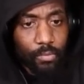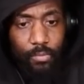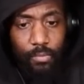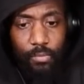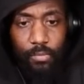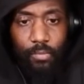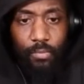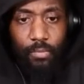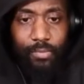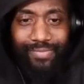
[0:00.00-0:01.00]

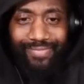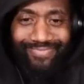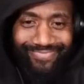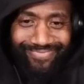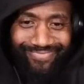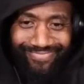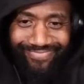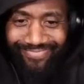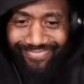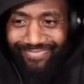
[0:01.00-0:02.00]

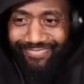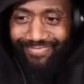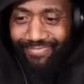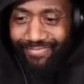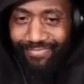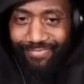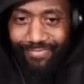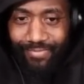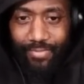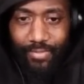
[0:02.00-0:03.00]

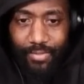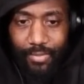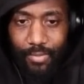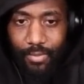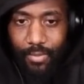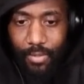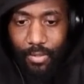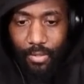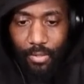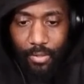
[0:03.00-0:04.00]

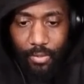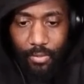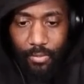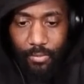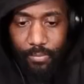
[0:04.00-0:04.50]
This person isn't speaking.